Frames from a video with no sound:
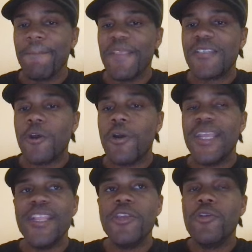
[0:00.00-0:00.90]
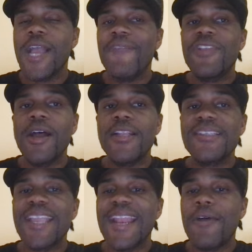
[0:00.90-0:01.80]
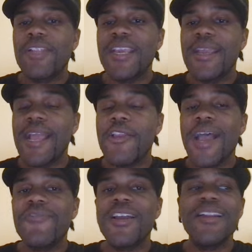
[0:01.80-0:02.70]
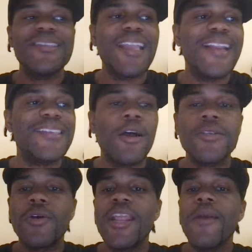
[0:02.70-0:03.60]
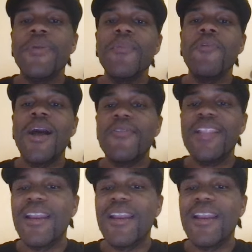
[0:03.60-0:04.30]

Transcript: So you have to understand out there, you have to understand this also. There are people out there